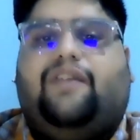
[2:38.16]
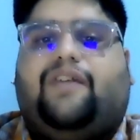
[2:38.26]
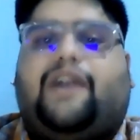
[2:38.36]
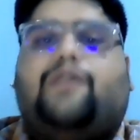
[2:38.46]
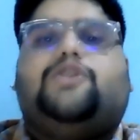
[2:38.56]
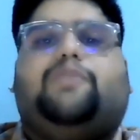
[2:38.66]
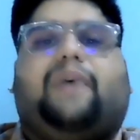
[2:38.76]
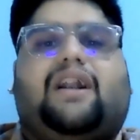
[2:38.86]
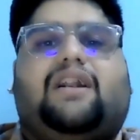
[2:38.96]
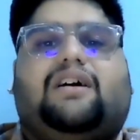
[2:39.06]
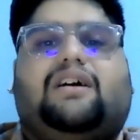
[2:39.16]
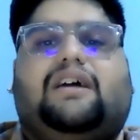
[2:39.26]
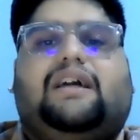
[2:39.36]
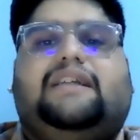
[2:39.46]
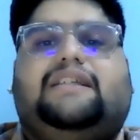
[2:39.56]
In retrospect,
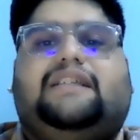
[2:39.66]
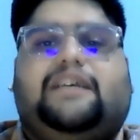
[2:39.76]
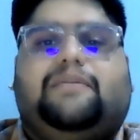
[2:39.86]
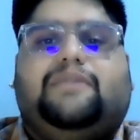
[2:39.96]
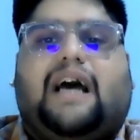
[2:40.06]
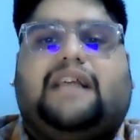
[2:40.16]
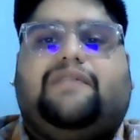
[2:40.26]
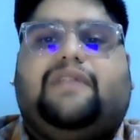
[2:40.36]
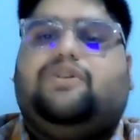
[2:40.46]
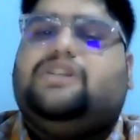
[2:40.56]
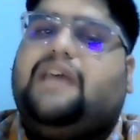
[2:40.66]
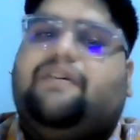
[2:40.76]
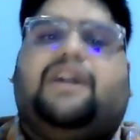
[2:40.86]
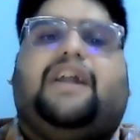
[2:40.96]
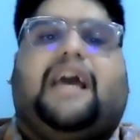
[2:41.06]
it seems as if there was
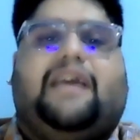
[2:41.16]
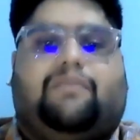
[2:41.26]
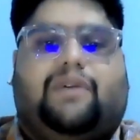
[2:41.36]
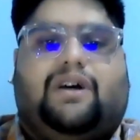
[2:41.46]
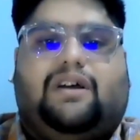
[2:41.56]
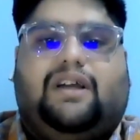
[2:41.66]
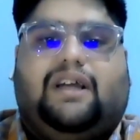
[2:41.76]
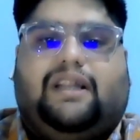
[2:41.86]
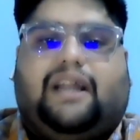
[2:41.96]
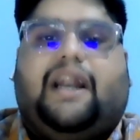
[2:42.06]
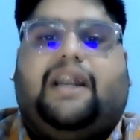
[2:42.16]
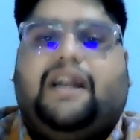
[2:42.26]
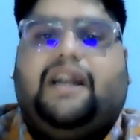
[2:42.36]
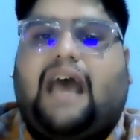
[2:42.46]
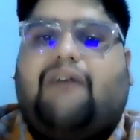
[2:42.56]
never a time that I
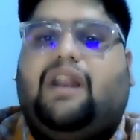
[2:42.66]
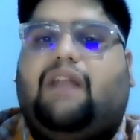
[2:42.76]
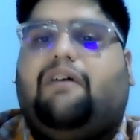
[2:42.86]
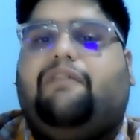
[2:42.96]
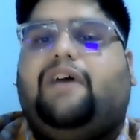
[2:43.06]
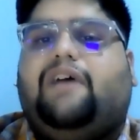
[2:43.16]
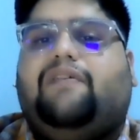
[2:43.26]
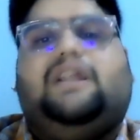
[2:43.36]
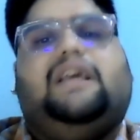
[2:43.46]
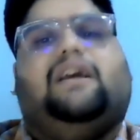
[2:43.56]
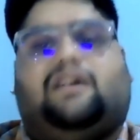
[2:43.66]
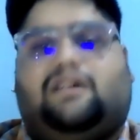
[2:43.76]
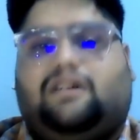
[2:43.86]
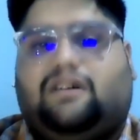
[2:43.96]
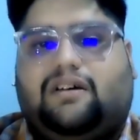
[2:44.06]
didn't have a love affair with the
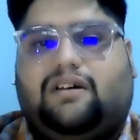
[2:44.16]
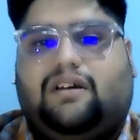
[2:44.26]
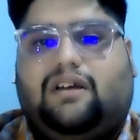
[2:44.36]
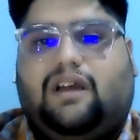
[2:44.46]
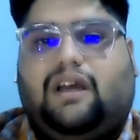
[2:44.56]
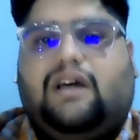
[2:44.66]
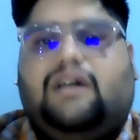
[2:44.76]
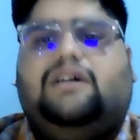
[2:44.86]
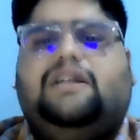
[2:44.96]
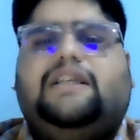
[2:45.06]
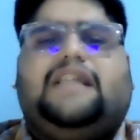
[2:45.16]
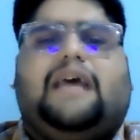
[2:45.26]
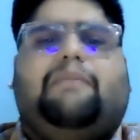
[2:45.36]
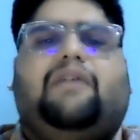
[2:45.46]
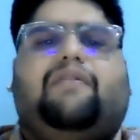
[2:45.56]
ink.
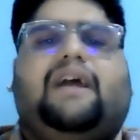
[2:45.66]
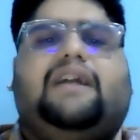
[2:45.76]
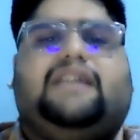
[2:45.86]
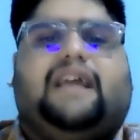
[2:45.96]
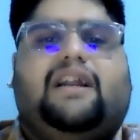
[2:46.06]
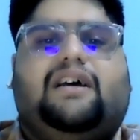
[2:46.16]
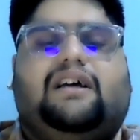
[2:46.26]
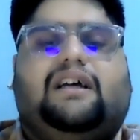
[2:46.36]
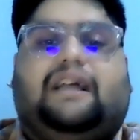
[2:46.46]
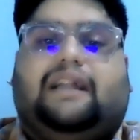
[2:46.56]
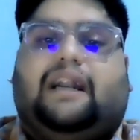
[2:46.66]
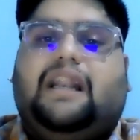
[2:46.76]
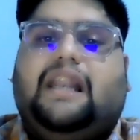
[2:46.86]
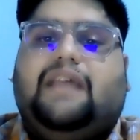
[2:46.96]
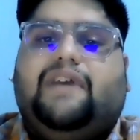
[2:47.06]
Ernest Hemingway had said
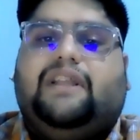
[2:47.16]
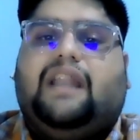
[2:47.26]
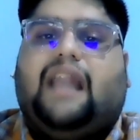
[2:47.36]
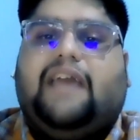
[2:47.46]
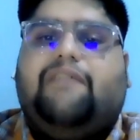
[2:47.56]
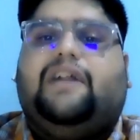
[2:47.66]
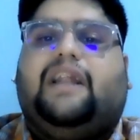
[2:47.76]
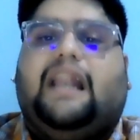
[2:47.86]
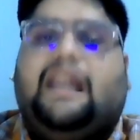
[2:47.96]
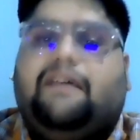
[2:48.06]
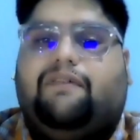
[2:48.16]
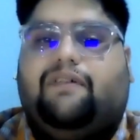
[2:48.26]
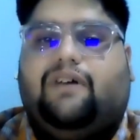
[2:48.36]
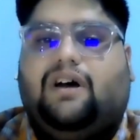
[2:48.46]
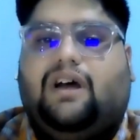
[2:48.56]
that in living the life that I live,
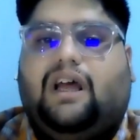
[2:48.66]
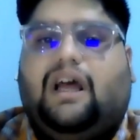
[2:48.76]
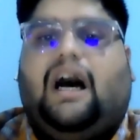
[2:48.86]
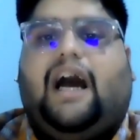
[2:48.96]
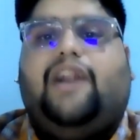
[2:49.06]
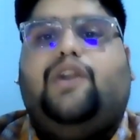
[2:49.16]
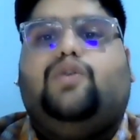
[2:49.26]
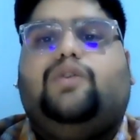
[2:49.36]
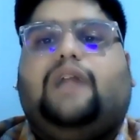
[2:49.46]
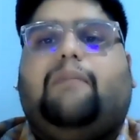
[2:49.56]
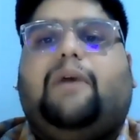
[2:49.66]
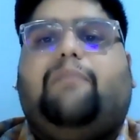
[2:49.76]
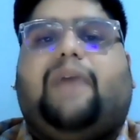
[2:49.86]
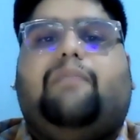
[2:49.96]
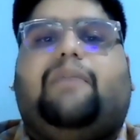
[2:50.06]
I know that my
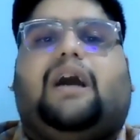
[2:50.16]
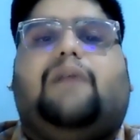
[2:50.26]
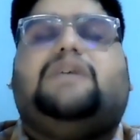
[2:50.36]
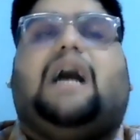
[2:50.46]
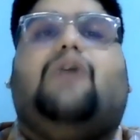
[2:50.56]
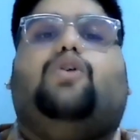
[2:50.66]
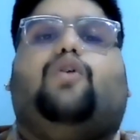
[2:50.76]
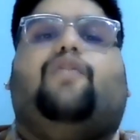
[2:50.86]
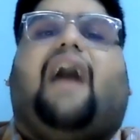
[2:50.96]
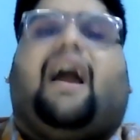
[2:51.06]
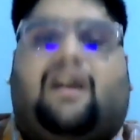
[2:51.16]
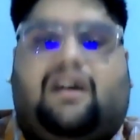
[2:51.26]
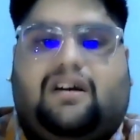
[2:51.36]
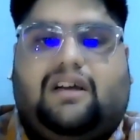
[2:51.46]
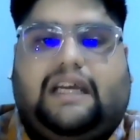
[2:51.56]
pen becomes out of whack.
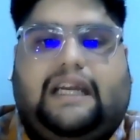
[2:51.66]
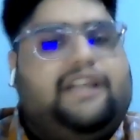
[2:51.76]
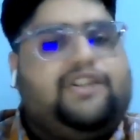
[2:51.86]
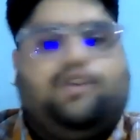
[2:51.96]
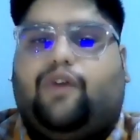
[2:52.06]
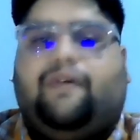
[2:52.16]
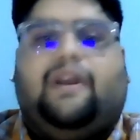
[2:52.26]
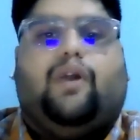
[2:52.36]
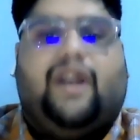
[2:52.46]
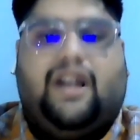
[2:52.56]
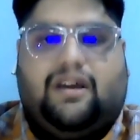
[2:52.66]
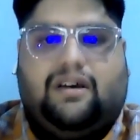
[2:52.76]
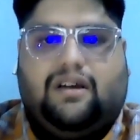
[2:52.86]
It is not well-oiled.